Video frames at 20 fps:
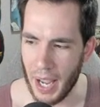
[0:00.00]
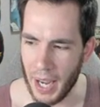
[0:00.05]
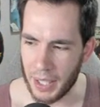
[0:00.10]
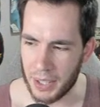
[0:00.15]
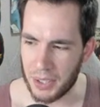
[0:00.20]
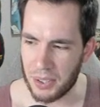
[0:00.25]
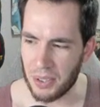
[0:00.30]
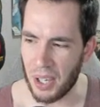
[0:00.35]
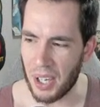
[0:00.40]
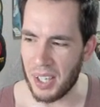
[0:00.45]

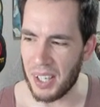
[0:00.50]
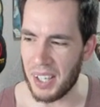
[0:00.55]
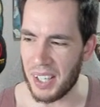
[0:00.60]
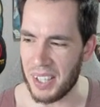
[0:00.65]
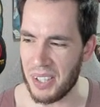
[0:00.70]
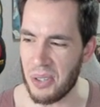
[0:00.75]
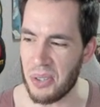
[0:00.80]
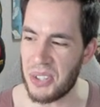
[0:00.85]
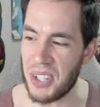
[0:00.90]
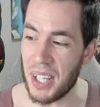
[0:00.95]
X-rated.
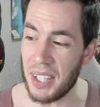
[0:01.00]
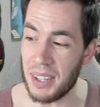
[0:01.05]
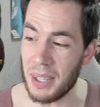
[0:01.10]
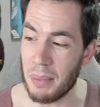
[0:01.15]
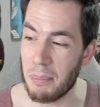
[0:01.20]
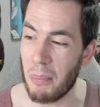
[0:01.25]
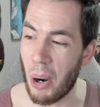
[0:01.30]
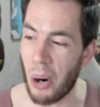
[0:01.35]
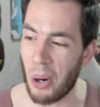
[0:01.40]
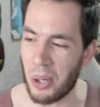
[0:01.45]
You sit in the
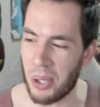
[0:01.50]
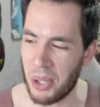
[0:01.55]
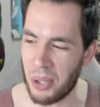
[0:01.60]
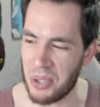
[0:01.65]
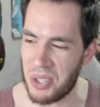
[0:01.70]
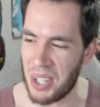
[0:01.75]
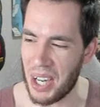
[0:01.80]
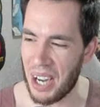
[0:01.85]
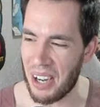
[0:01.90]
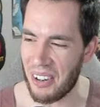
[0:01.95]
Mario
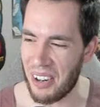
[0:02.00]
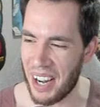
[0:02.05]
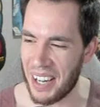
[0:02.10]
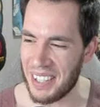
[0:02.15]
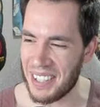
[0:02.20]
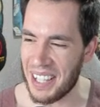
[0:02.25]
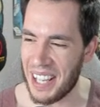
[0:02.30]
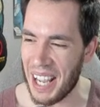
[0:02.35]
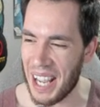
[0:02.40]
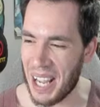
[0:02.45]
chair in
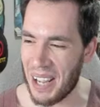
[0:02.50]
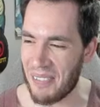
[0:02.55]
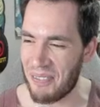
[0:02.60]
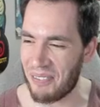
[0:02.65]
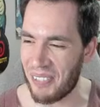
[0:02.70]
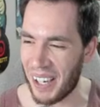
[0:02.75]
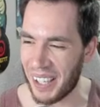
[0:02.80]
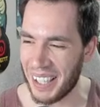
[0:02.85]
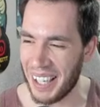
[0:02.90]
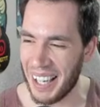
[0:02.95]
game.
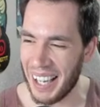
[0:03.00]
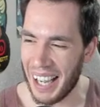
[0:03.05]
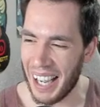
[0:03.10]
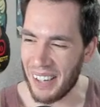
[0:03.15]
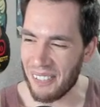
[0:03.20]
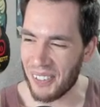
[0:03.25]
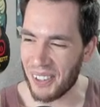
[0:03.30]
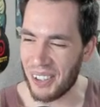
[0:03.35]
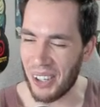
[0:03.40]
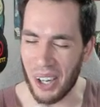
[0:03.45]
Fuck, I
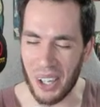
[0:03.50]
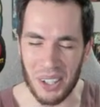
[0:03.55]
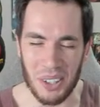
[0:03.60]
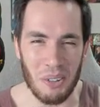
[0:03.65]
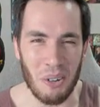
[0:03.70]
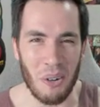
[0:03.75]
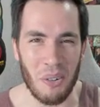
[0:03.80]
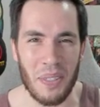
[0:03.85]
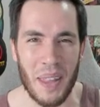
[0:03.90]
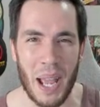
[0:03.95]
forgot you
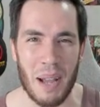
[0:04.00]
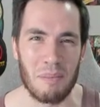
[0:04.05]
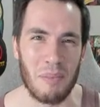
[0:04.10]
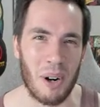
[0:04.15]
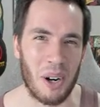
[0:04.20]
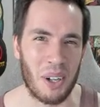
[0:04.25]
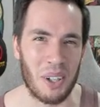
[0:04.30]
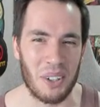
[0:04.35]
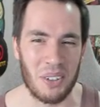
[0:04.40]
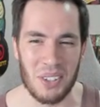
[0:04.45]
own that
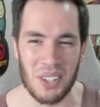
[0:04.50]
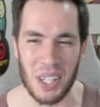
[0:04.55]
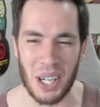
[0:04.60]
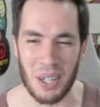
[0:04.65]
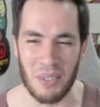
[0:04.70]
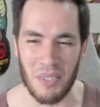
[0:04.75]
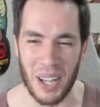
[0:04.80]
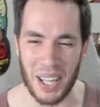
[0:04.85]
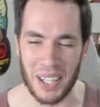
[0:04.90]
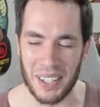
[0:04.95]
Mario chair,
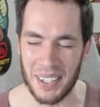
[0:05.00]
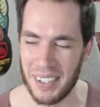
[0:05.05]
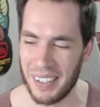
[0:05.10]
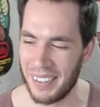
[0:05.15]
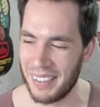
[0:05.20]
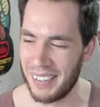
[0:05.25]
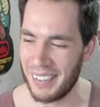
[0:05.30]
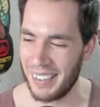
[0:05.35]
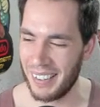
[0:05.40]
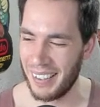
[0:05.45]
man.
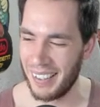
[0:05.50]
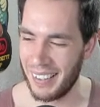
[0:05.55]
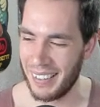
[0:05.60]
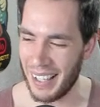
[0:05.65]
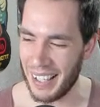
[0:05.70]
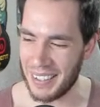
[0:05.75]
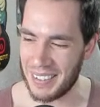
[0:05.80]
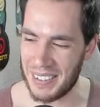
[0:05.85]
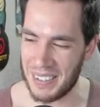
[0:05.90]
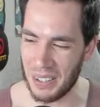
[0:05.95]
Next line.
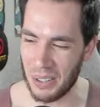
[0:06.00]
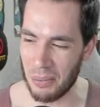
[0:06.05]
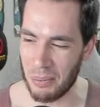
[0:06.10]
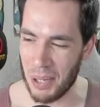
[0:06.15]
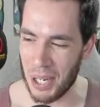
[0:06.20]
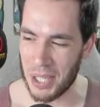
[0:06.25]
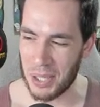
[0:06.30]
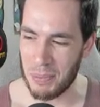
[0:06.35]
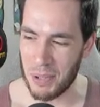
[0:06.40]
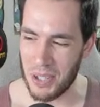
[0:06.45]
That still
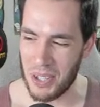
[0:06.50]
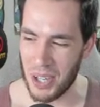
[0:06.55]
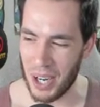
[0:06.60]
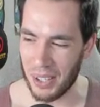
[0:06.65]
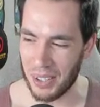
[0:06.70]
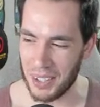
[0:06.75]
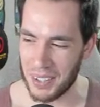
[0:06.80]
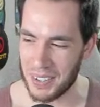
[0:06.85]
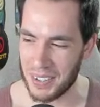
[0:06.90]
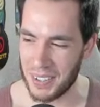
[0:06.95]
makes me
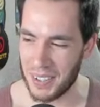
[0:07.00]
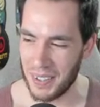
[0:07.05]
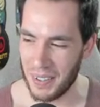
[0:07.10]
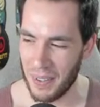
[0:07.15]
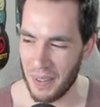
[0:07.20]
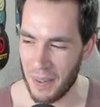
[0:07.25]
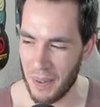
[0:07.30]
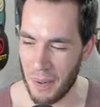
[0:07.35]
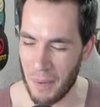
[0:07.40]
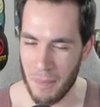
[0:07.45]
jealous. One
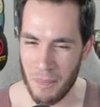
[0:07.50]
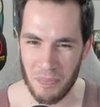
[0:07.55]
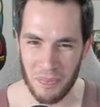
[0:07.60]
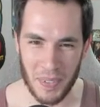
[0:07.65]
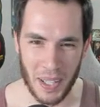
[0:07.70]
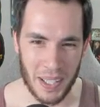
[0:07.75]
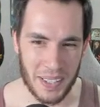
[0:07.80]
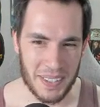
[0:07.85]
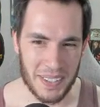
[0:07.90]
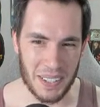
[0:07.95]
hundred.
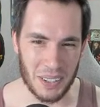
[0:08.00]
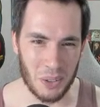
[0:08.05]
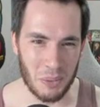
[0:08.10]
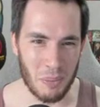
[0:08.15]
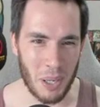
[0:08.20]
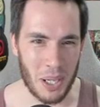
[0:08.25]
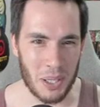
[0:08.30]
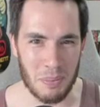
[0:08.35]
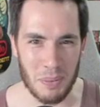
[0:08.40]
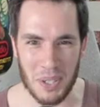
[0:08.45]
That still
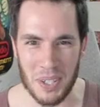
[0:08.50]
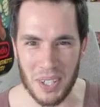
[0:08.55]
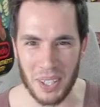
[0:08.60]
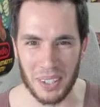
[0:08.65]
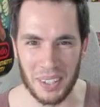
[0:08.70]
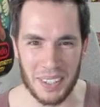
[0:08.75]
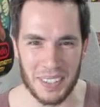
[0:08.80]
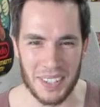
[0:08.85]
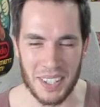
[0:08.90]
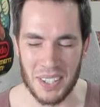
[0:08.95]
makes me
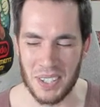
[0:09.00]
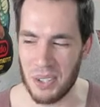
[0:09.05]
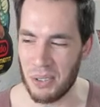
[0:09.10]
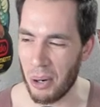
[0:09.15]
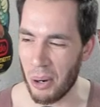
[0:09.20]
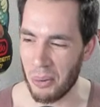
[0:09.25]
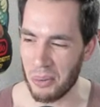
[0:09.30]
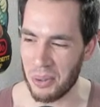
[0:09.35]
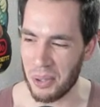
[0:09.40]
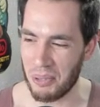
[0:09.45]
jealous that you
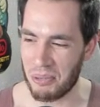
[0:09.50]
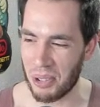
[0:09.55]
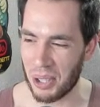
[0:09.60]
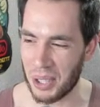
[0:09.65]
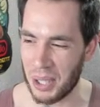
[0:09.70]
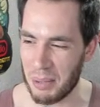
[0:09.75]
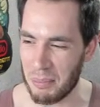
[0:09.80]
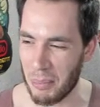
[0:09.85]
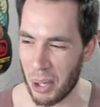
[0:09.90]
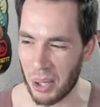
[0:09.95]
own the
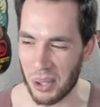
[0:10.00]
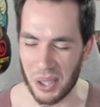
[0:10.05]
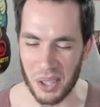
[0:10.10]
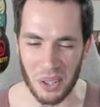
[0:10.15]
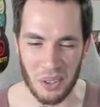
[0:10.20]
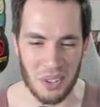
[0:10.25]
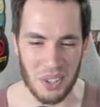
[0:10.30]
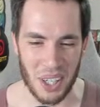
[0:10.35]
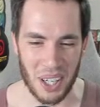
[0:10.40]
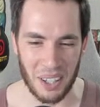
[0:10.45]
frickin' Mario
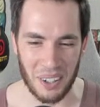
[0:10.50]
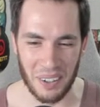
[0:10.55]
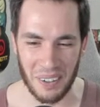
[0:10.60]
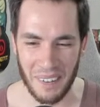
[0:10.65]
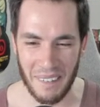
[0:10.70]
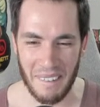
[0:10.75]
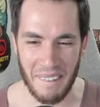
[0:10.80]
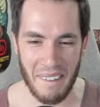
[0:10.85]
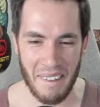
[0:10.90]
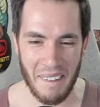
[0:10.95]
chair.
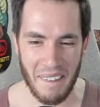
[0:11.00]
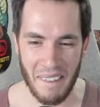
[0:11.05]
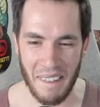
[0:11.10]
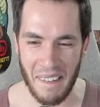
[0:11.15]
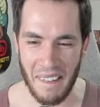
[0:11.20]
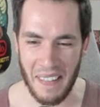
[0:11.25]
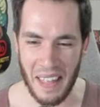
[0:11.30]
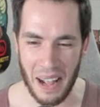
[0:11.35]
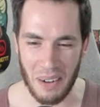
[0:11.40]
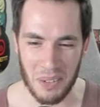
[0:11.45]
100,
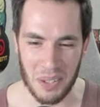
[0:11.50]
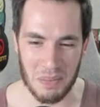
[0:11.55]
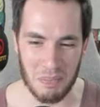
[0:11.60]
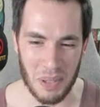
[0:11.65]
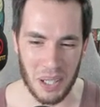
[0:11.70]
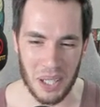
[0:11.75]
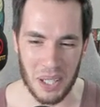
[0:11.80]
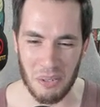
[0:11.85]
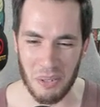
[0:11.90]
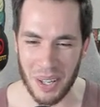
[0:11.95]
100 that was
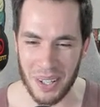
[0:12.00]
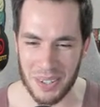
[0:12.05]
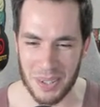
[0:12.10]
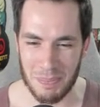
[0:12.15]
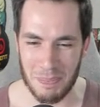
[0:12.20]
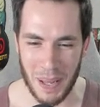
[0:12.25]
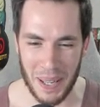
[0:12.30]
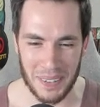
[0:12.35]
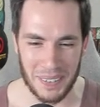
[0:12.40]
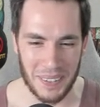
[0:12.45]
money well
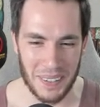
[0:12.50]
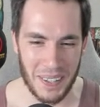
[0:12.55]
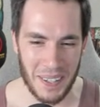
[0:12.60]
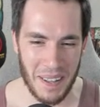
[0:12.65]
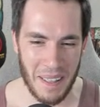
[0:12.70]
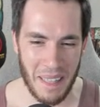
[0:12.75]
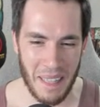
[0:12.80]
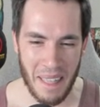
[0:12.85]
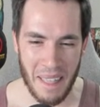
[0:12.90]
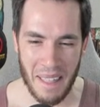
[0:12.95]
spent.
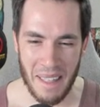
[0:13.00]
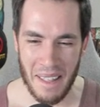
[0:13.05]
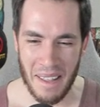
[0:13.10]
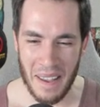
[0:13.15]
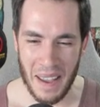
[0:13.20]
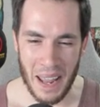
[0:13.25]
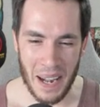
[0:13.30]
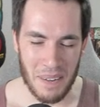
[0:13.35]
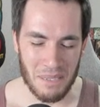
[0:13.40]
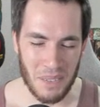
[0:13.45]

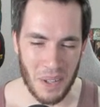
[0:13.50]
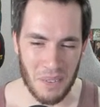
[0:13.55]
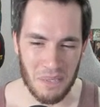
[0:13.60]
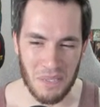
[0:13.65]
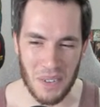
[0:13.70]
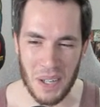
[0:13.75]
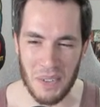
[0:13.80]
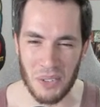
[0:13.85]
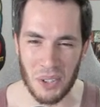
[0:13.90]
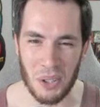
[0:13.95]
NFL
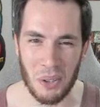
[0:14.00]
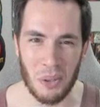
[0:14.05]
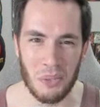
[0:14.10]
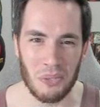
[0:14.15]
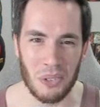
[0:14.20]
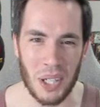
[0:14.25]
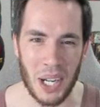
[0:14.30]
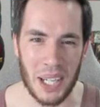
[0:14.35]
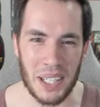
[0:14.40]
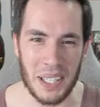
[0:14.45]
Fever going for
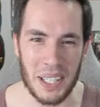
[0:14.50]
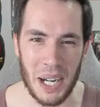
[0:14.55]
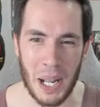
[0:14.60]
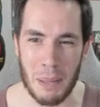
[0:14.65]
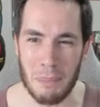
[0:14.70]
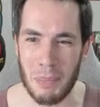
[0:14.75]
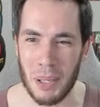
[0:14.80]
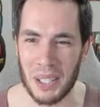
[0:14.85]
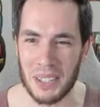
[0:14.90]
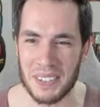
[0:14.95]
99
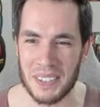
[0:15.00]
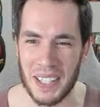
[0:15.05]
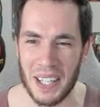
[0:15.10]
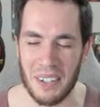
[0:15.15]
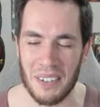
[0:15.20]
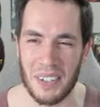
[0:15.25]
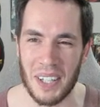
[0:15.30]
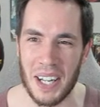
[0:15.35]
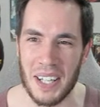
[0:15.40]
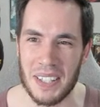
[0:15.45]
bucks there.
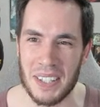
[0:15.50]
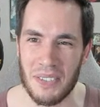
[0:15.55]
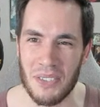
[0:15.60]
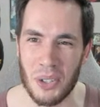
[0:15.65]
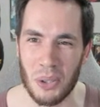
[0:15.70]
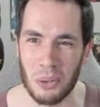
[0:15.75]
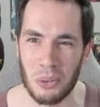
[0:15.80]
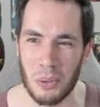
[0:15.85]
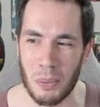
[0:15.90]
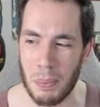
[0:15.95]
Knights of the
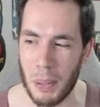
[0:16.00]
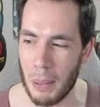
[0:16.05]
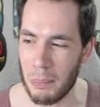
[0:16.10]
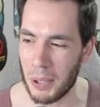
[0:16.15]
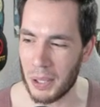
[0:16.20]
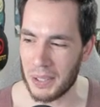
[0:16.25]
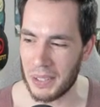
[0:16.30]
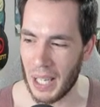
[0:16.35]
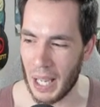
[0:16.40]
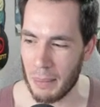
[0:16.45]
Old
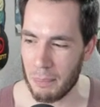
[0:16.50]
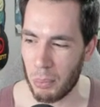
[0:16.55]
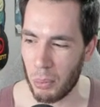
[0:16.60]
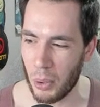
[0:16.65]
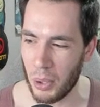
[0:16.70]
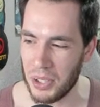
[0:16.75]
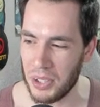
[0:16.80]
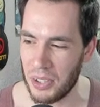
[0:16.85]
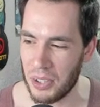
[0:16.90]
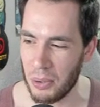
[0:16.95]
Republic
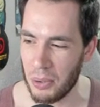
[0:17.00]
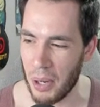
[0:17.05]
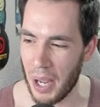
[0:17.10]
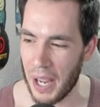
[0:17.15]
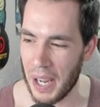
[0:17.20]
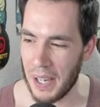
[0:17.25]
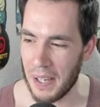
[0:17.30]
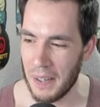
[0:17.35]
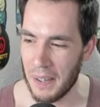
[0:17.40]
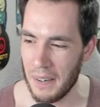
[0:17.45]

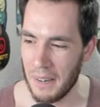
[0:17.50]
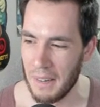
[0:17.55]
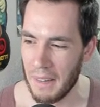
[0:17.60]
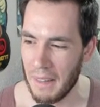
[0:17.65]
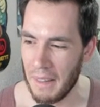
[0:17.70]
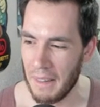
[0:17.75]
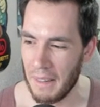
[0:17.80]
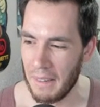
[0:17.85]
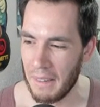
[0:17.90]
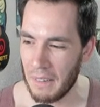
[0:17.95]
9.2A.
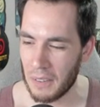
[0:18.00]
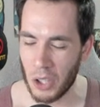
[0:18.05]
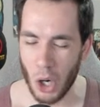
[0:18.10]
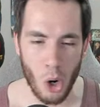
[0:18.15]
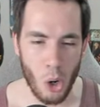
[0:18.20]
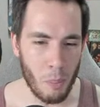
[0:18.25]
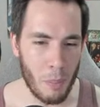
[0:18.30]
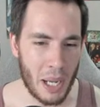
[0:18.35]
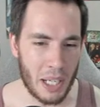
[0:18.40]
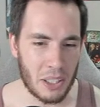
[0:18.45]

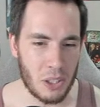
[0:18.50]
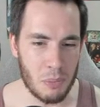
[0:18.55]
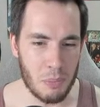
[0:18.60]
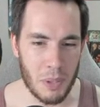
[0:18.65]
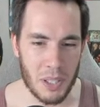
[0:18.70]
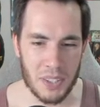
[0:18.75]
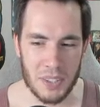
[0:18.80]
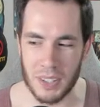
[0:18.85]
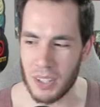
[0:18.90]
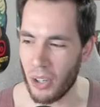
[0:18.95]
Comac, you
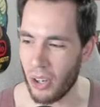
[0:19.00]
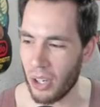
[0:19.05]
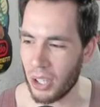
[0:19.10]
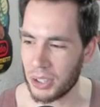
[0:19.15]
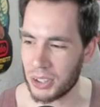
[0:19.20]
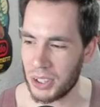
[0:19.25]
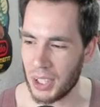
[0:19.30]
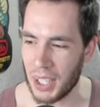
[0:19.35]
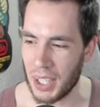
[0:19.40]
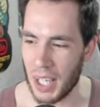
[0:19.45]
missed the
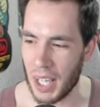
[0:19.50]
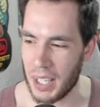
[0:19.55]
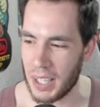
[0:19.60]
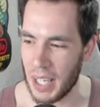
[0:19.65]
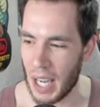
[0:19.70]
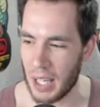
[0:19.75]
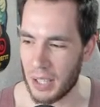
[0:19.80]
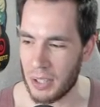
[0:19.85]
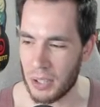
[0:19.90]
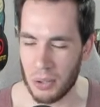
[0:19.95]
auction again.
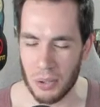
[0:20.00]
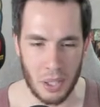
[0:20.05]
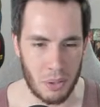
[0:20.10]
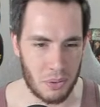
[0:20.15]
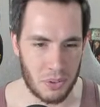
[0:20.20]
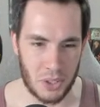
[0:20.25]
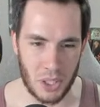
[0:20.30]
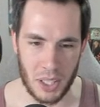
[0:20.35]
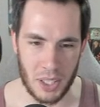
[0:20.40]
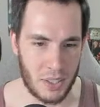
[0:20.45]
Yeah, dude, Fair it
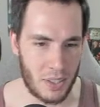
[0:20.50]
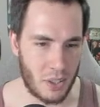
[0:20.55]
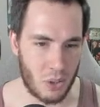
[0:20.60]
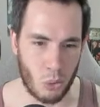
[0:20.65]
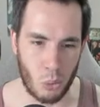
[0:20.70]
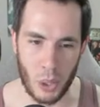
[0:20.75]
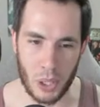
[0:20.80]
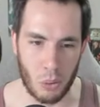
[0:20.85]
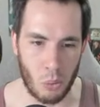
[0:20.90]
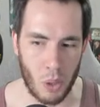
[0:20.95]
was. It's a
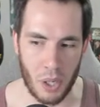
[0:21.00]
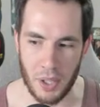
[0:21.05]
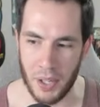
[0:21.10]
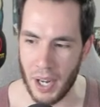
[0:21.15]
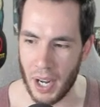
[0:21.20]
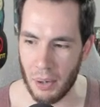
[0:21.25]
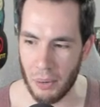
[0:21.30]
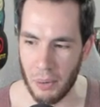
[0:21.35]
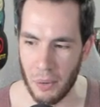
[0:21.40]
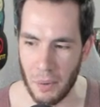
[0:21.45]
quick one
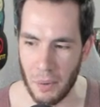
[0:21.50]
now.